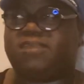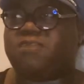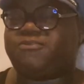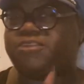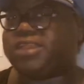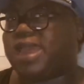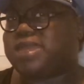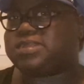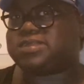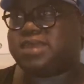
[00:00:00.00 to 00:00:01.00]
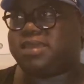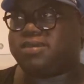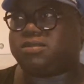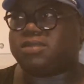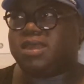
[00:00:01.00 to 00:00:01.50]
Now, for that
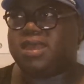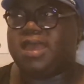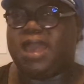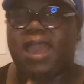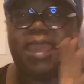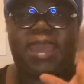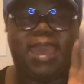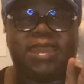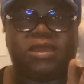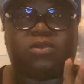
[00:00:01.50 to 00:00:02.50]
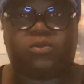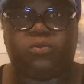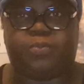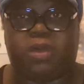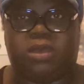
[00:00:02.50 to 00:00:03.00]
sale, I had a
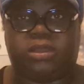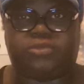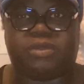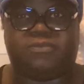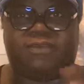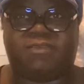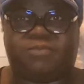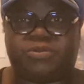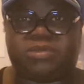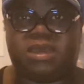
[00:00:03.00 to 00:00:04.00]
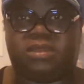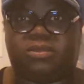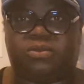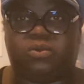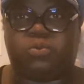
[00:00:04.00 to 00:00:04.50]
coupon, a 25%
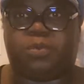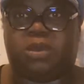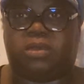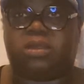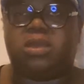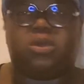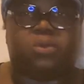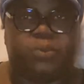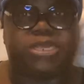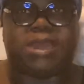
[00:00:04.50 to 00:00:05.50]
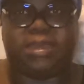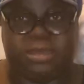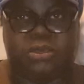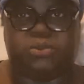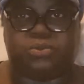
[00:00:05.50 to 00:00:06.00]
coupon, which I
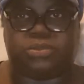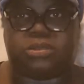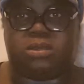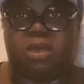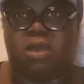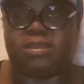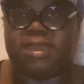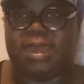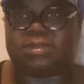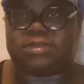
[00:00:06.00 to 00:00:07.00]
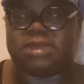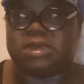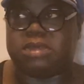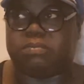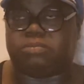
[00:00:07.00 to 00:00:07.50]
used on
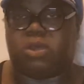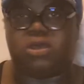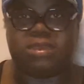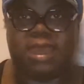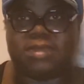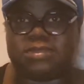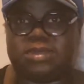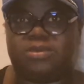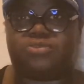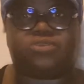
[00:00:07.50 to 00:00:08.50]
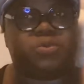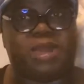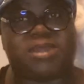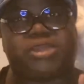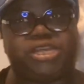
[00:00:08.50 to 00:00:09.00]
that sale. So, it
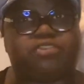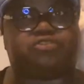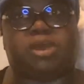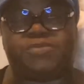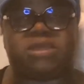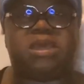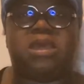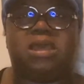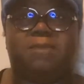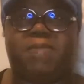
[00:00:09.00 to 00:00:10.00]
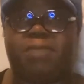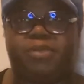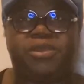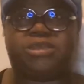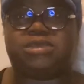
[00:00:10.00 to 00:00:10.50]
actually dropped my
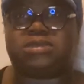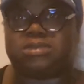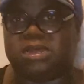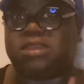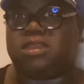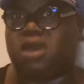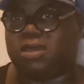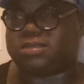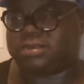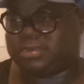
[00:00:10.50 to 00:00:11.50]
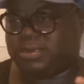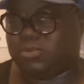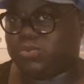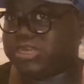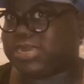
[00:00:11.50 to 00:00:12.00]
purchase a lot,
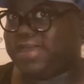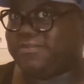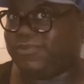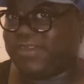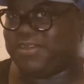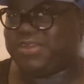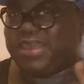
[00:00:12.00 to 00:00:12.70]
which I am very